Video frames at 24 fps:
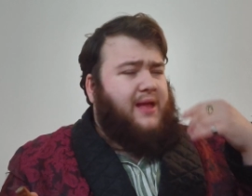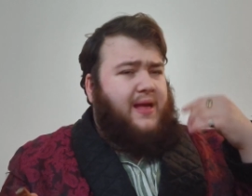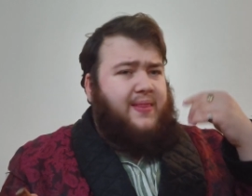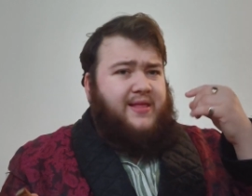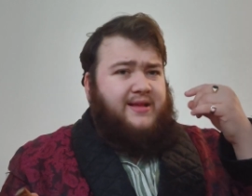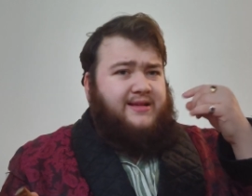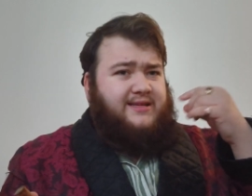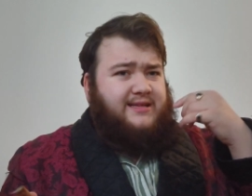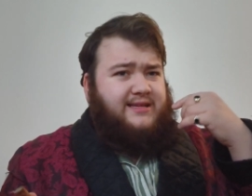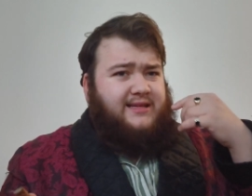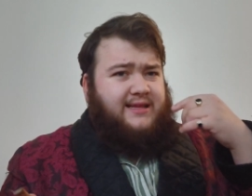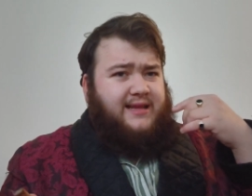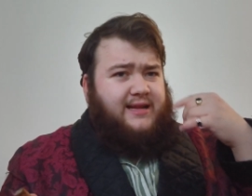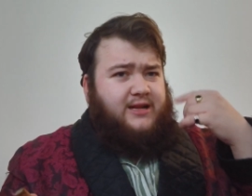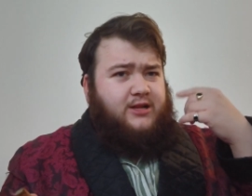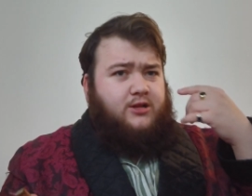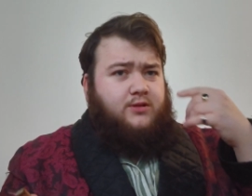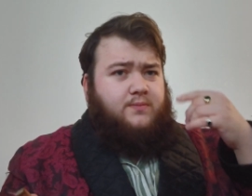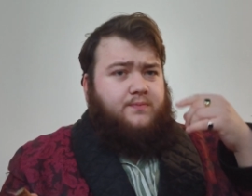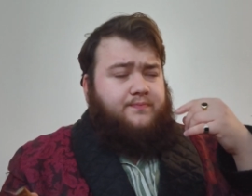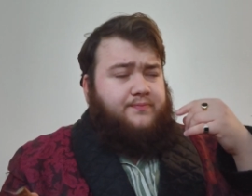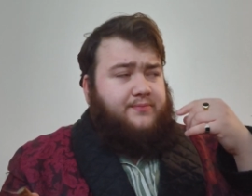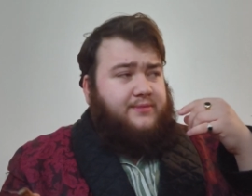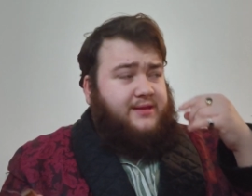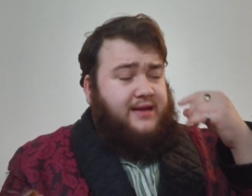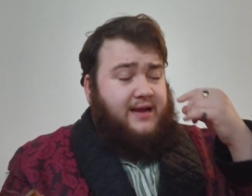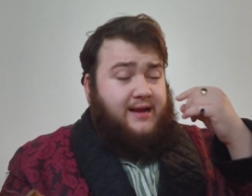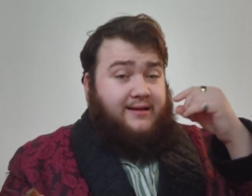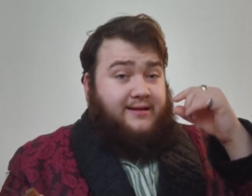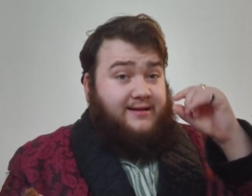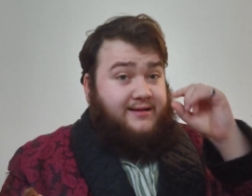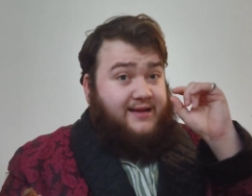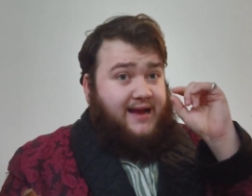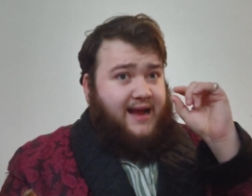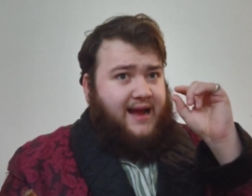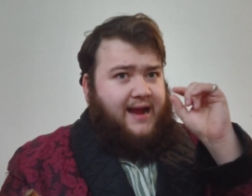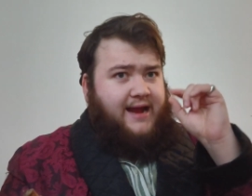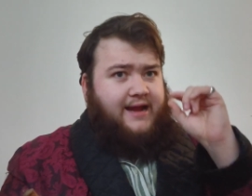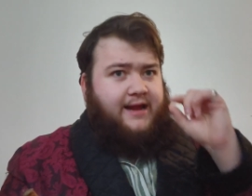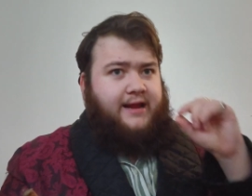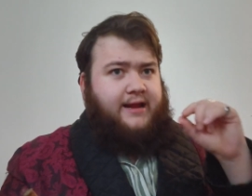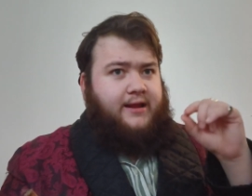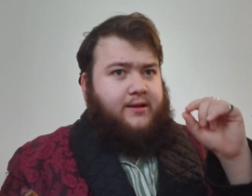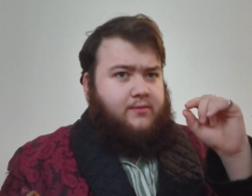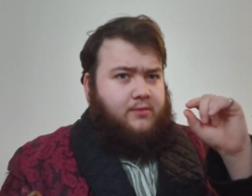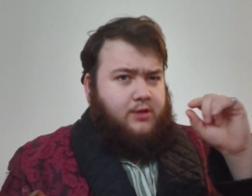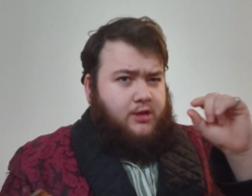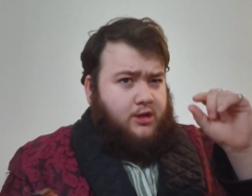There's a little,
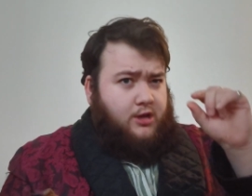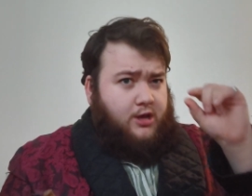tiny